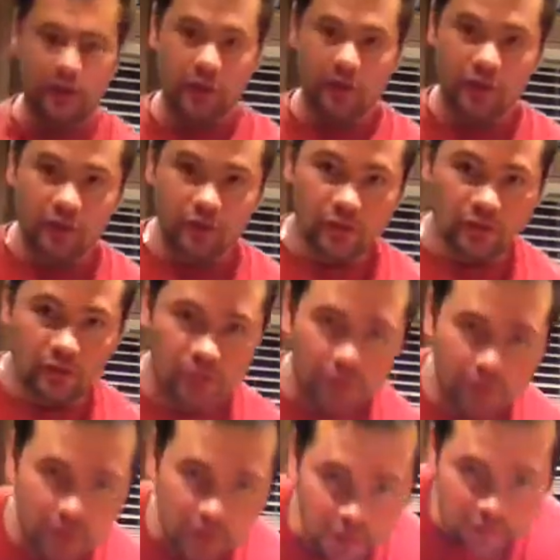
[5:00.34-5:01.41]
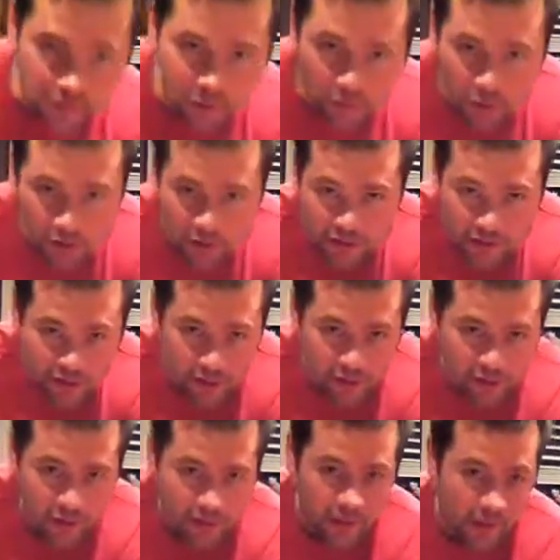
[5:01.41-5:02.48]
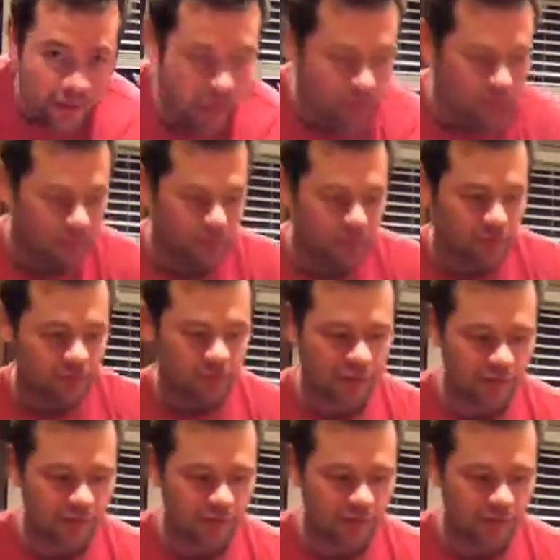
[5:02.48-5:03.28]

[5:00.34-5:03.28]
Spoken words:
I'm going to do is, as you're witnessing here now, This is